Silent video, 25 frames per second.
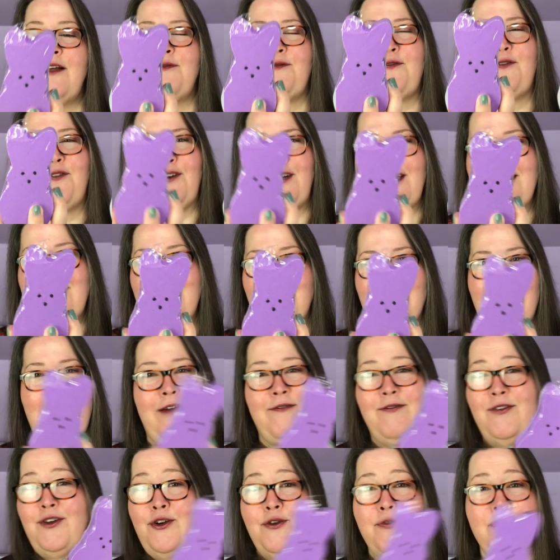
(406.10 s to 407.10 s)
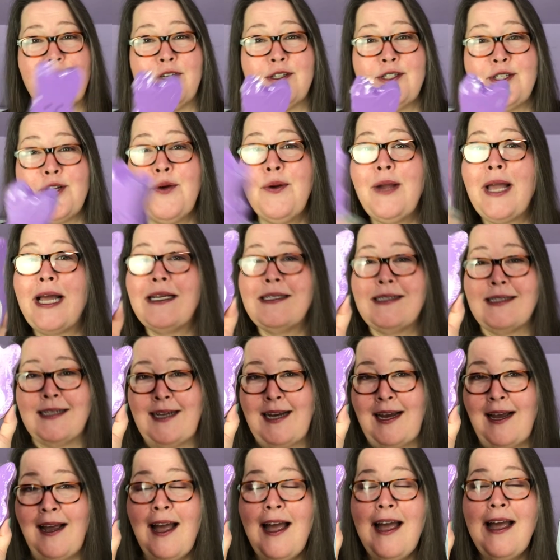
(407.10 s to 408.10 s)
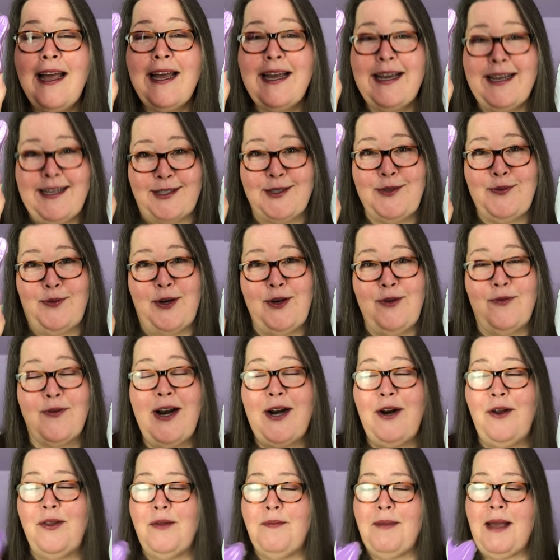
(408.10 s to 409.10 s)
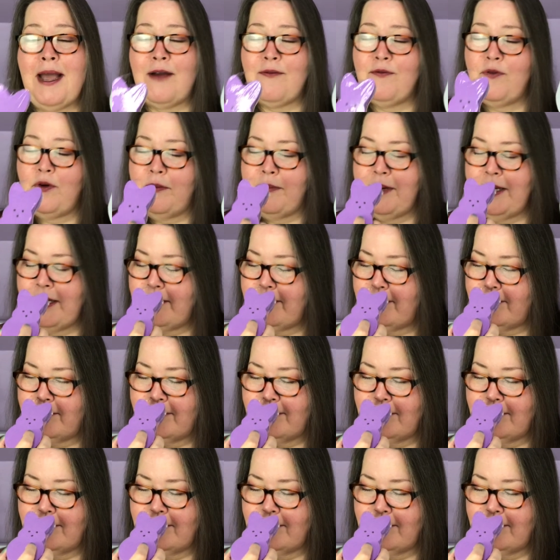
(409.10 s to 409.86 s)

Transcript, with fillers: French lavender, there's no guessing. It's written right on the back for me.